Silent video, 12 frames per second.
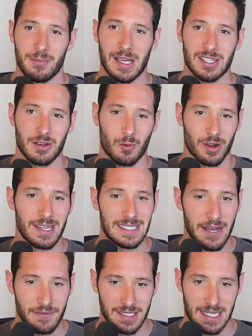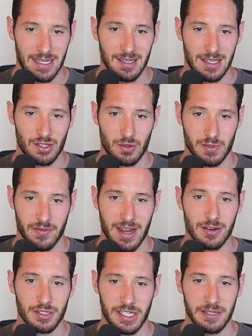basically we're in a deficit in terms of
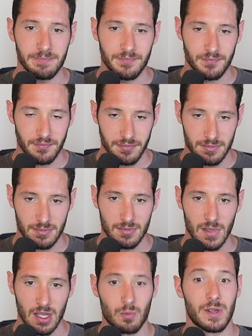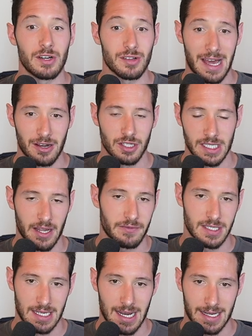energy, a real energy
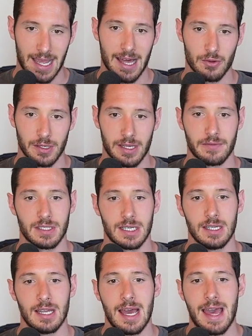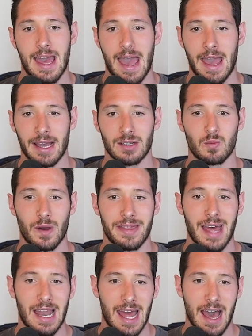deficit, not a calorie deficit. And when
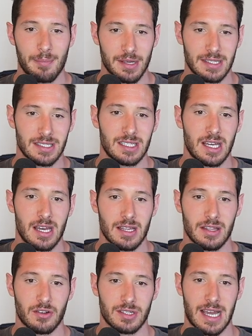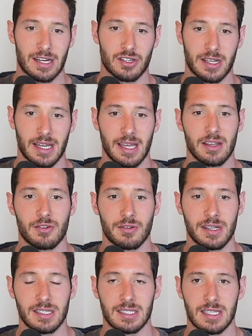that happens, there's actually an
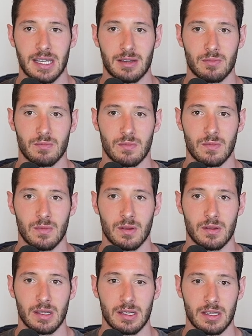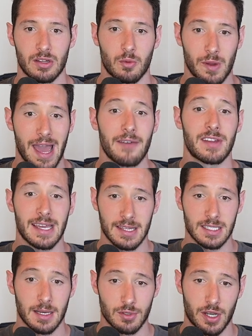increase in, you know, we have to get
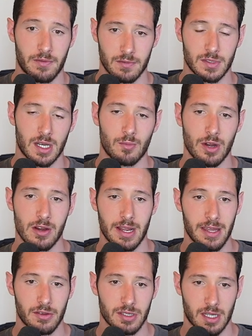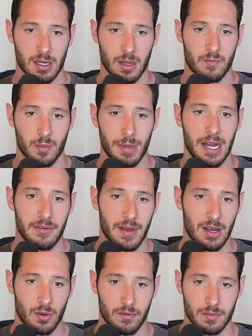the substrate from somewhere. Either it's going to come from body
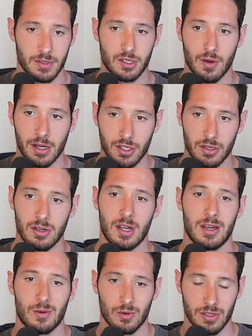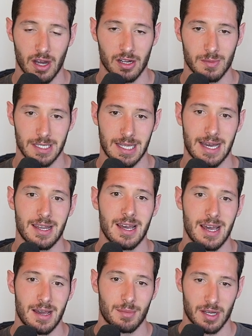fat or from structure. We'll talk about that.
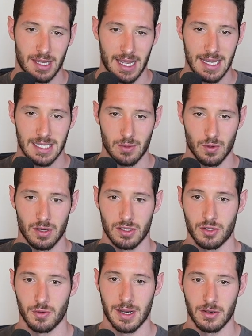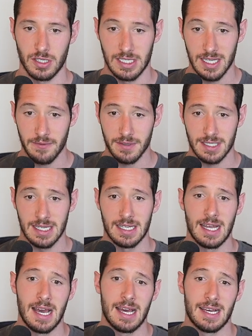But in the case that we're in a true energy
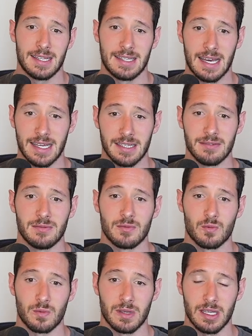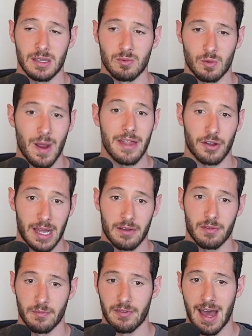deficit, then we would rather get
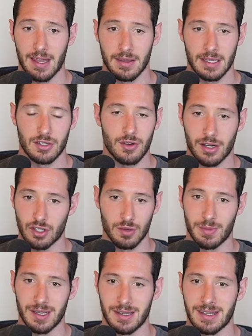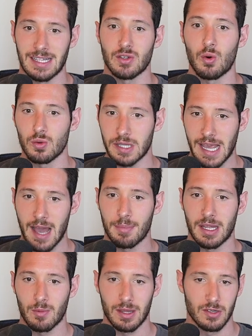it from fat than structure. But that's only
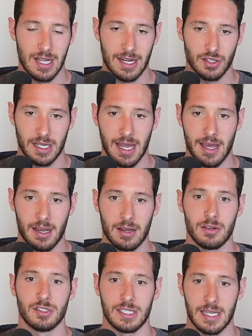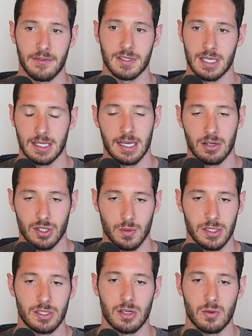happening when there's actually an energy deficit there. So
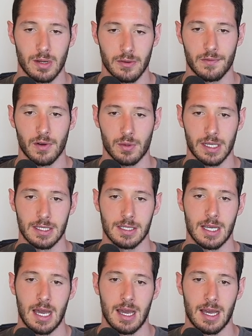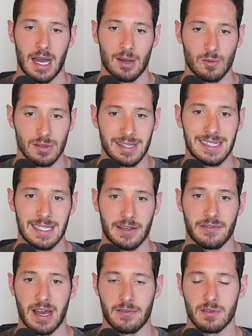we don't want to focus on releasing
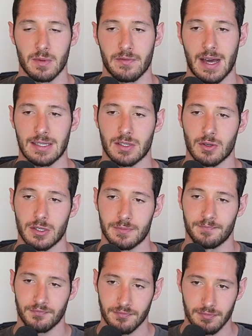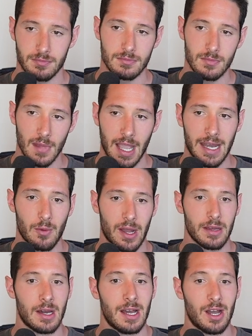fat from the fat stores.
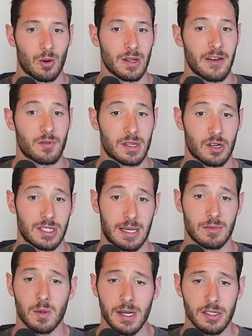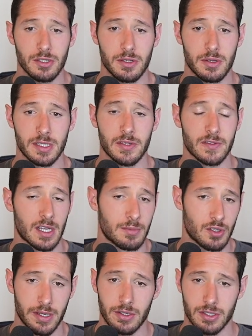Anyway, we're left with our same 22 units of
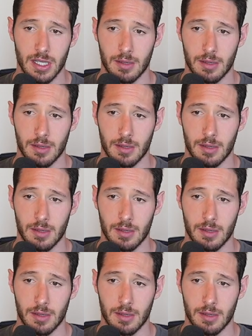substrate, just